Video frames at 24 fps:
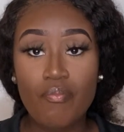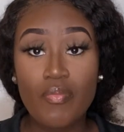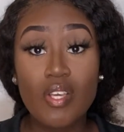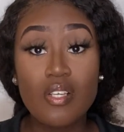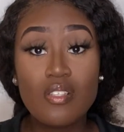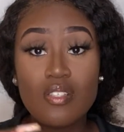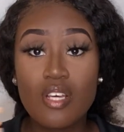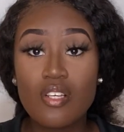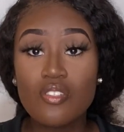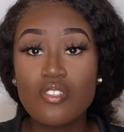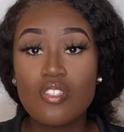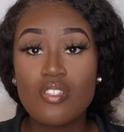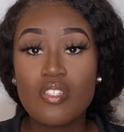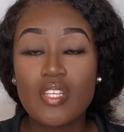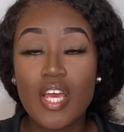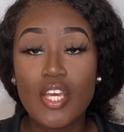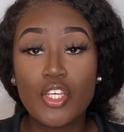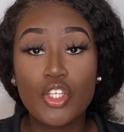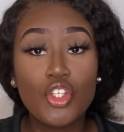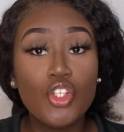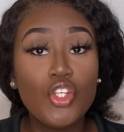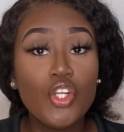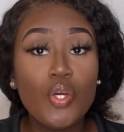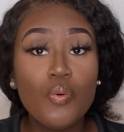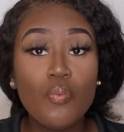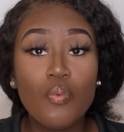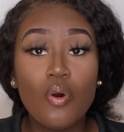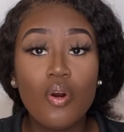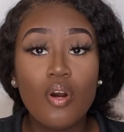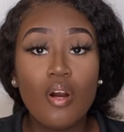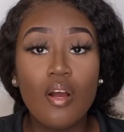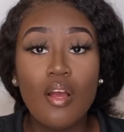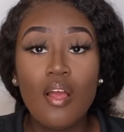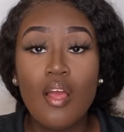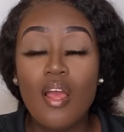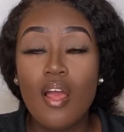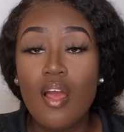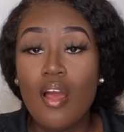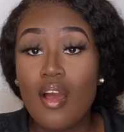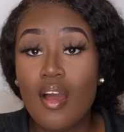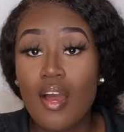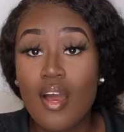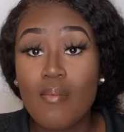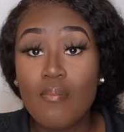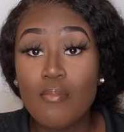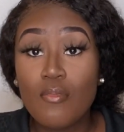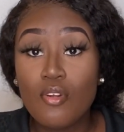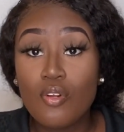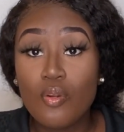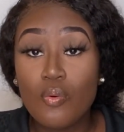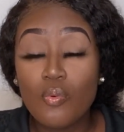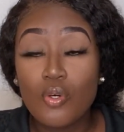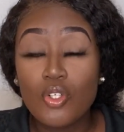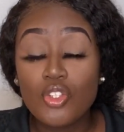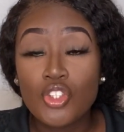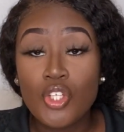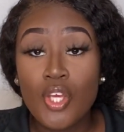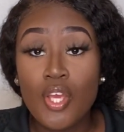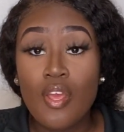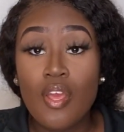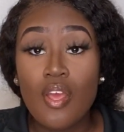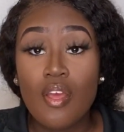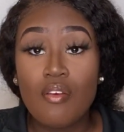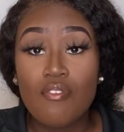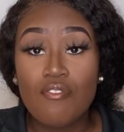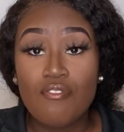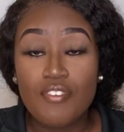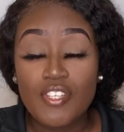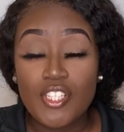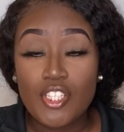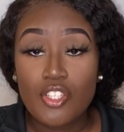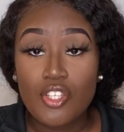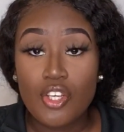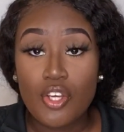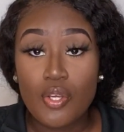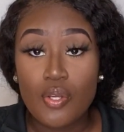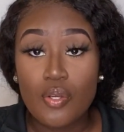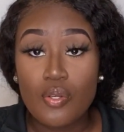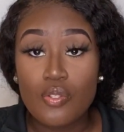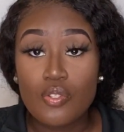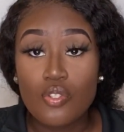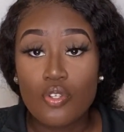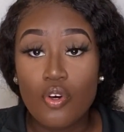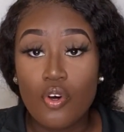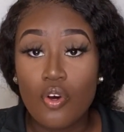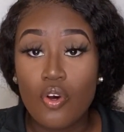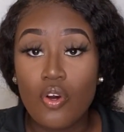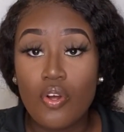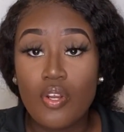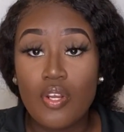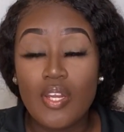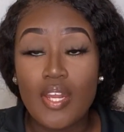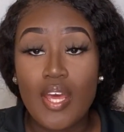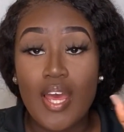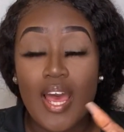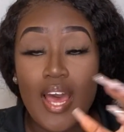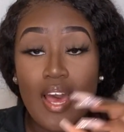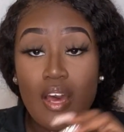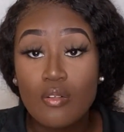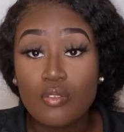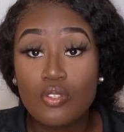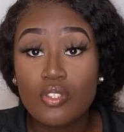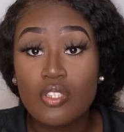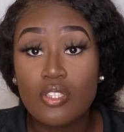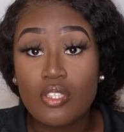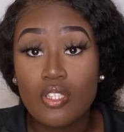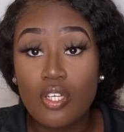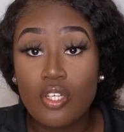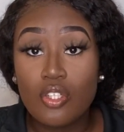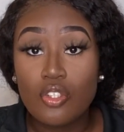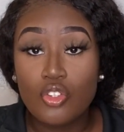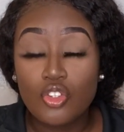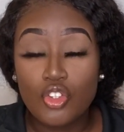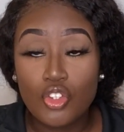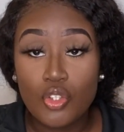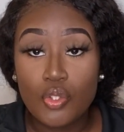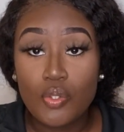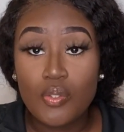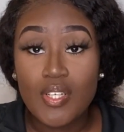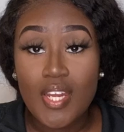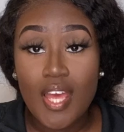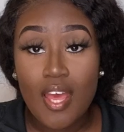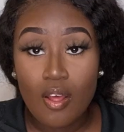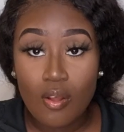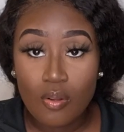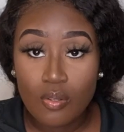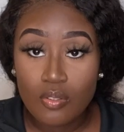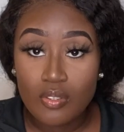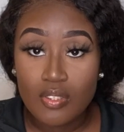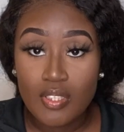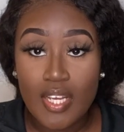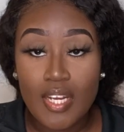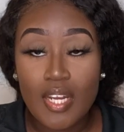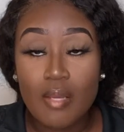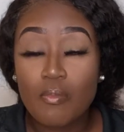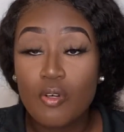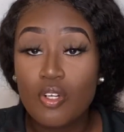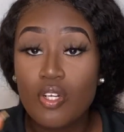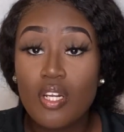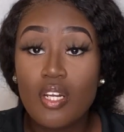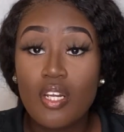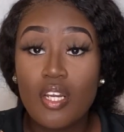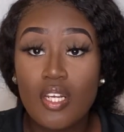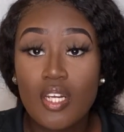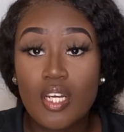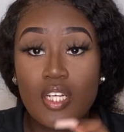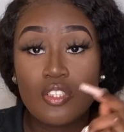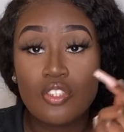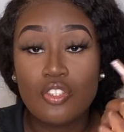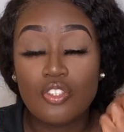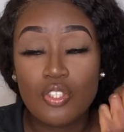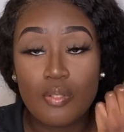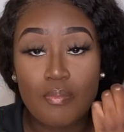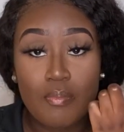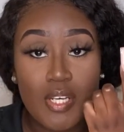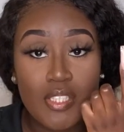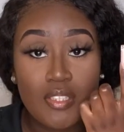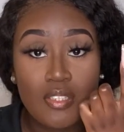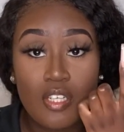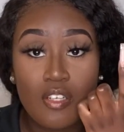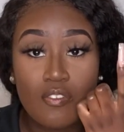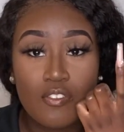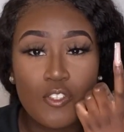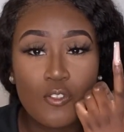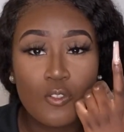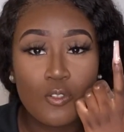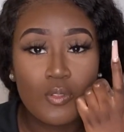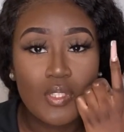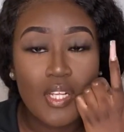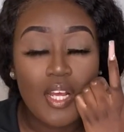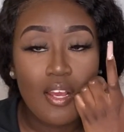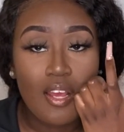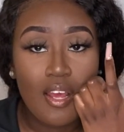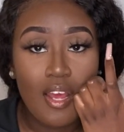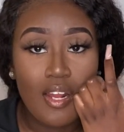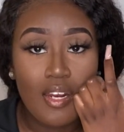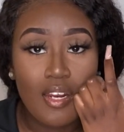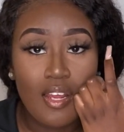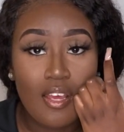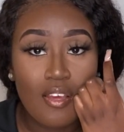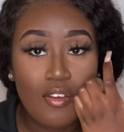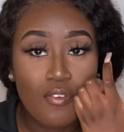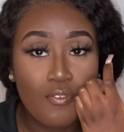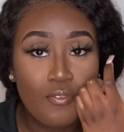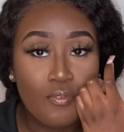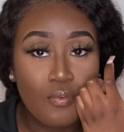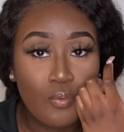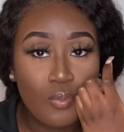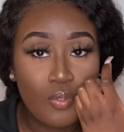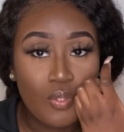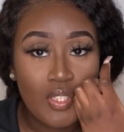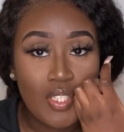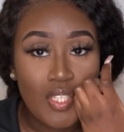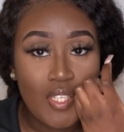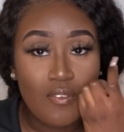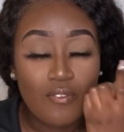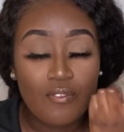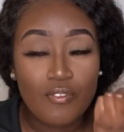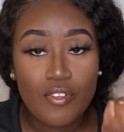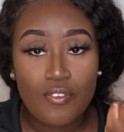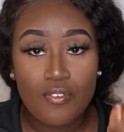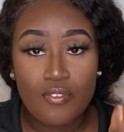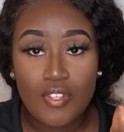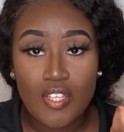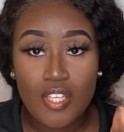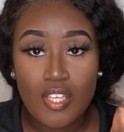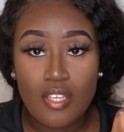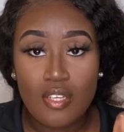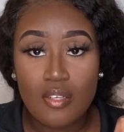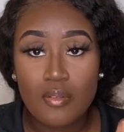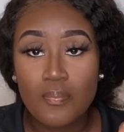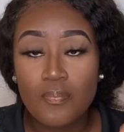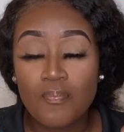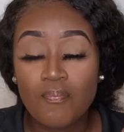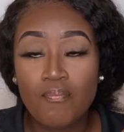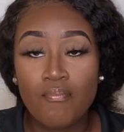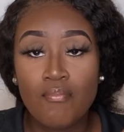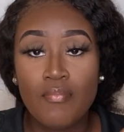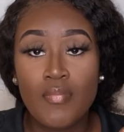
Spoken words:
So I was just like, you know what? I'm going to watch videos on how to do nails and I'm going to learn how to do it myself. This was like at like 14, 15.